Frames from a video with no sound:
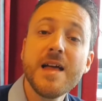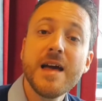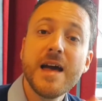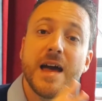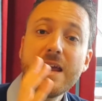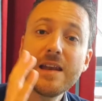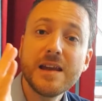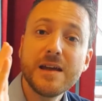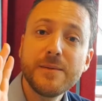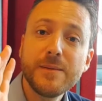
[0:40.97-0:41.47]

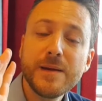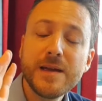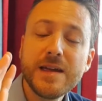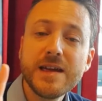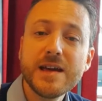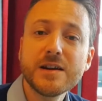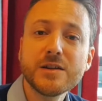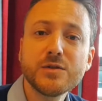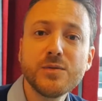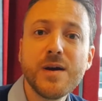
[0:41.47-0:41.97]
And I'm
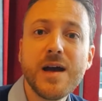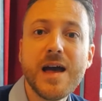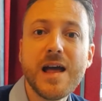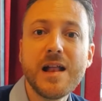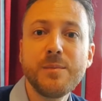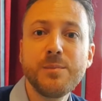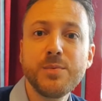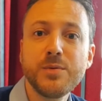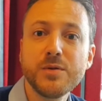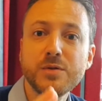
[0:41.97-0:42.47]
here to
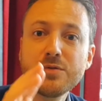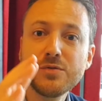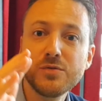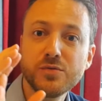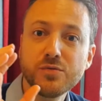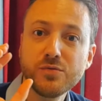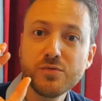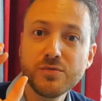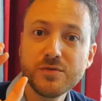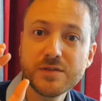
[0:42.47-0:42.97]
help you
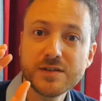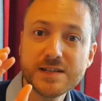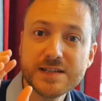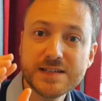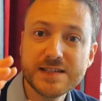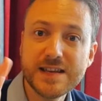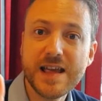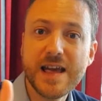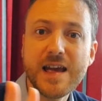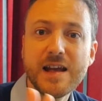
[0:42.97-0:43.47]
to
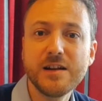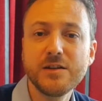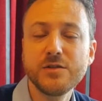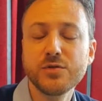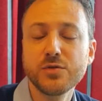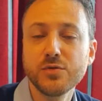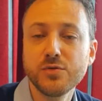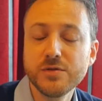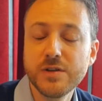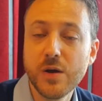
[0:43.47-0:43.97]
sail
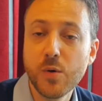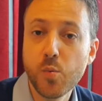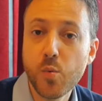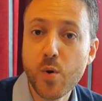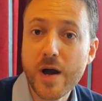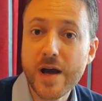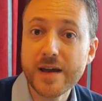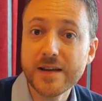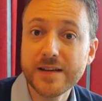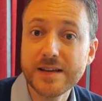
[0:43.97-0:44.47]
through the
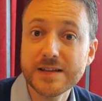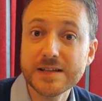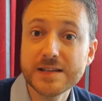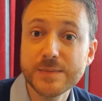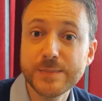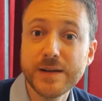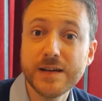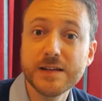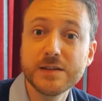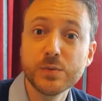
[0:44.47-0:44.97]
wine and
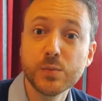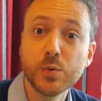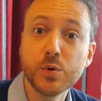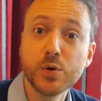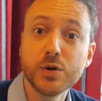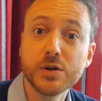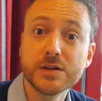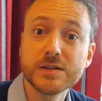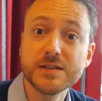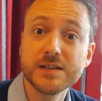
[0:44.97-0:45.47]
spirit
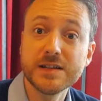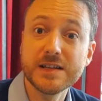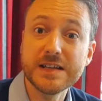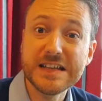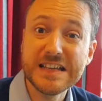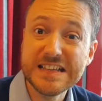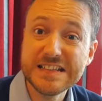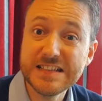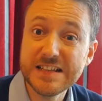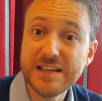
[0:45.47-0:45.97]
world
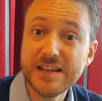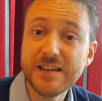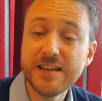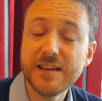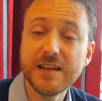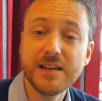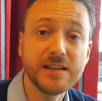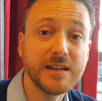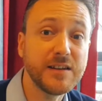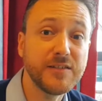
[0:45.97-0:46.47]

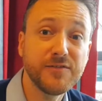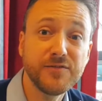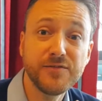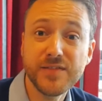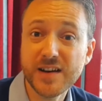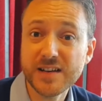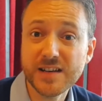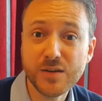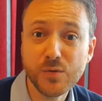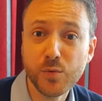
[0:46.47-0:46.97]
easily, in a
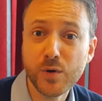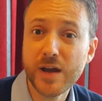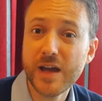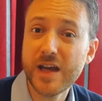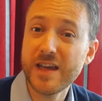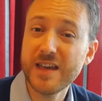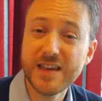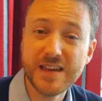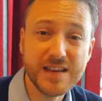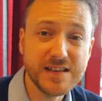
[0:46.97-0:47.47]
funny
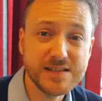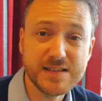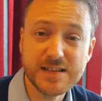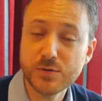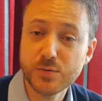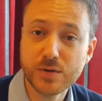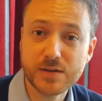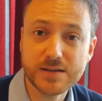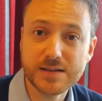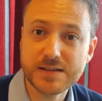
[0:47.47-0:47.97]
way, easy
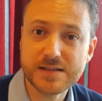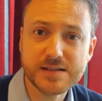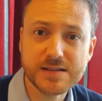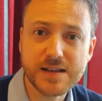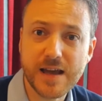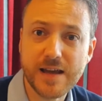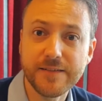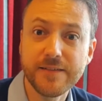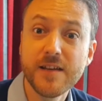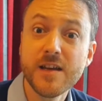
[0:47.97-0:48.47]
to
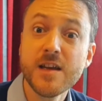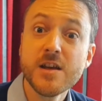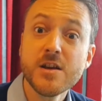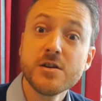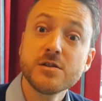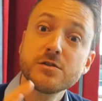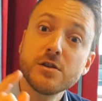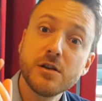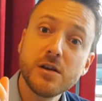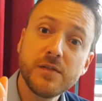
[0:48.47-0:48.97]
understand.
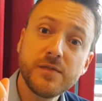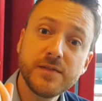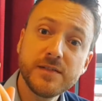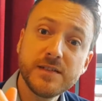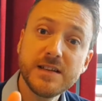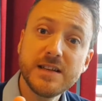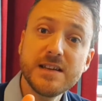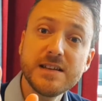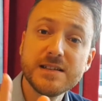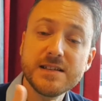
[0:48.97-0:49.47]
So if
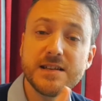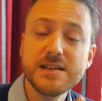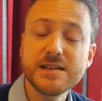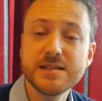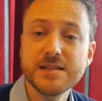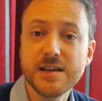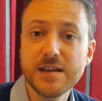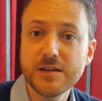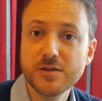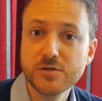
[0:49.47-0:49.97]
this
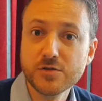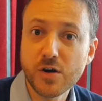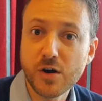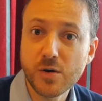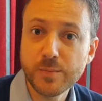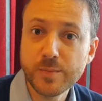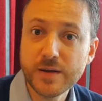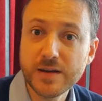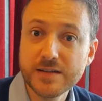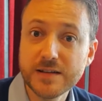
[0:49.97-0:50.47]
is the
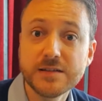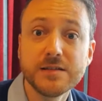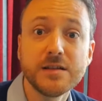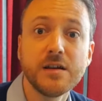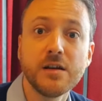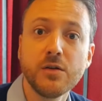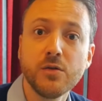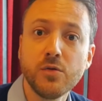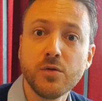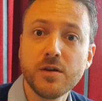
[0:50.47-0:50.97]
topic that
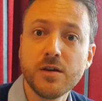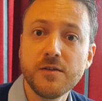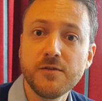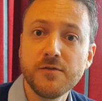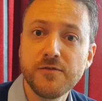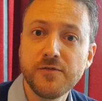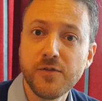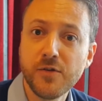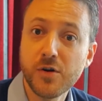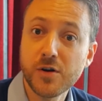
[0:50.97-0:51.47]
you're looking
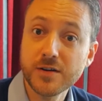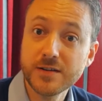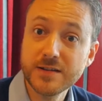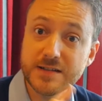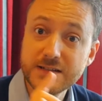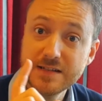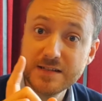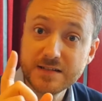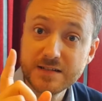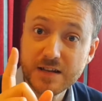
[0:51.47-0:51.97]
for,
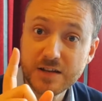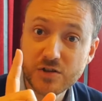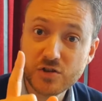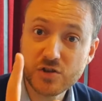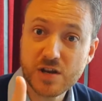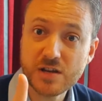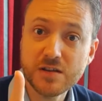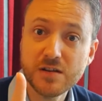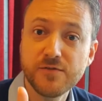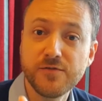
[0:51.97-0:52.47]
this is the
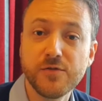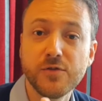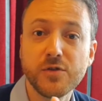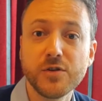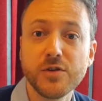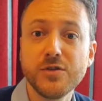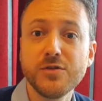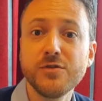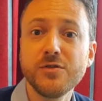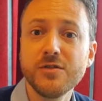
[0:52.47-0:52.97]
channel for
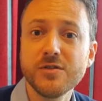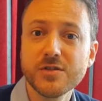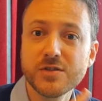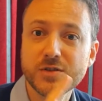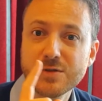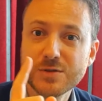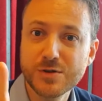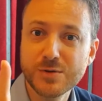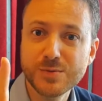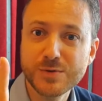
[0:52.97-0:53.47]
you.
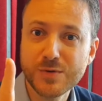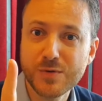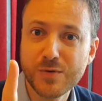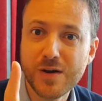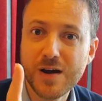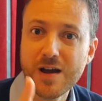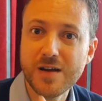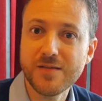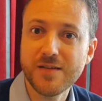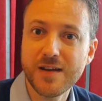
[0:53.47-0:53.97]

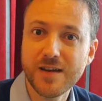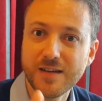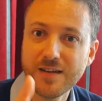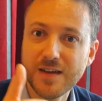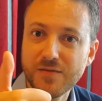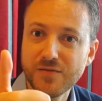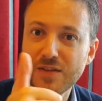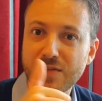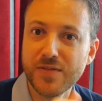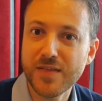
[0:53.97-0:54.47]
Subscribe and
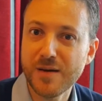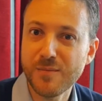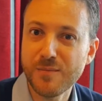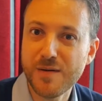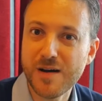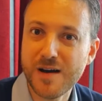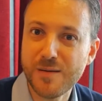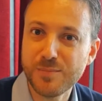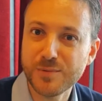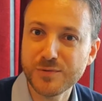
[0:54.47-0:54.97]
give the thumb
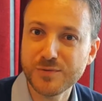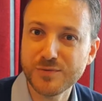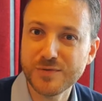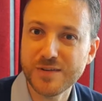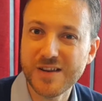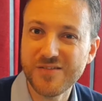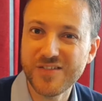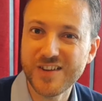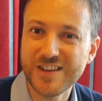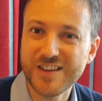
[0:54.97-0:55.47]
up to
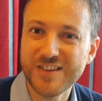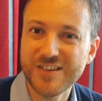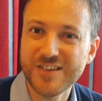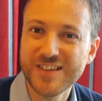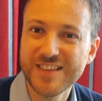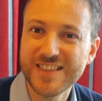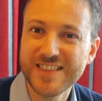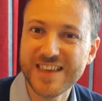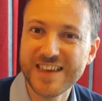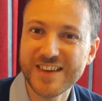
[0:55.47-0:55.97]
the video.
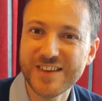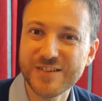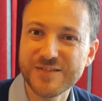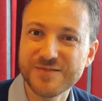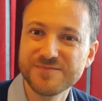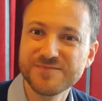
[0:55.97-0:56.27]
Thank you.